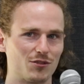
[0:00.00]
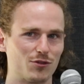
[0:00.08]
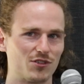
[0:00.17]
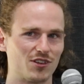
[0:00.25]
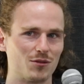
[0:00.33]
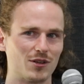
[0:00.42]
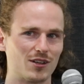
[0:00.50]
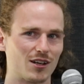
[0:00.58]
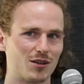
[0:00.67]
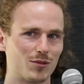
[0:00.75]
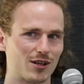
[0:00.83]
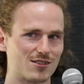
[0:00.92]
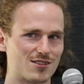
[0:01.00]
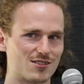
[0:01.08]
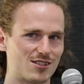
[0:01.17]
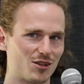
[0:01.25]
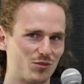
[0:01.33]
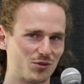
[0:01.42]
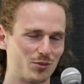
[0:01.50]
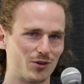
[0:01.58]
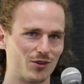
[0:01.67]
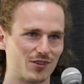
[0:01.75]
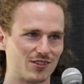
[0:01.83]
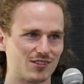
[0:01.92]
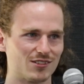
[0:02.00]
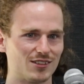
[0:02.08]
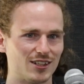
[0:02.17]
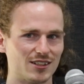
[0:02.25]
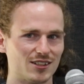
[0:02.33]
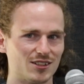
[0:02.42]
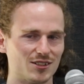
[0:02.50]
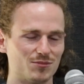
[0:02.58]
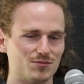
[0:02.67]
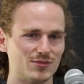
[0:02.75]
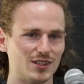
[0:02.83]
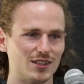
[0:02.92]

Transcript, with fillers: foresee me getting back into team sports, and